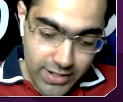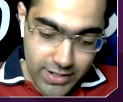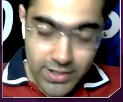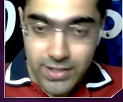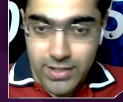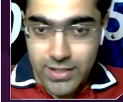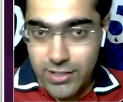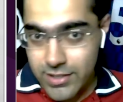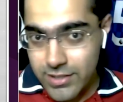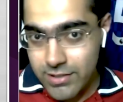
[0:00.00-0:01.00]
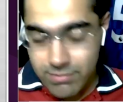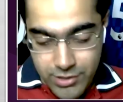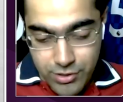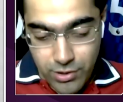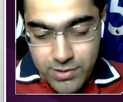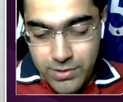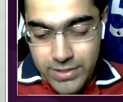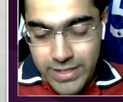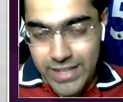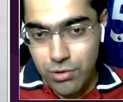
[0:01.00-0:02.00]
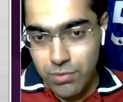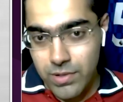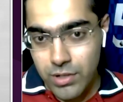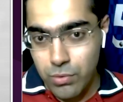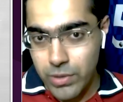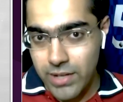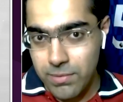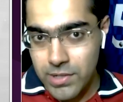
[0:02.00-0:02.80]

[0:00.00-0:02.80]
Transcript: There's also Dean over Cody,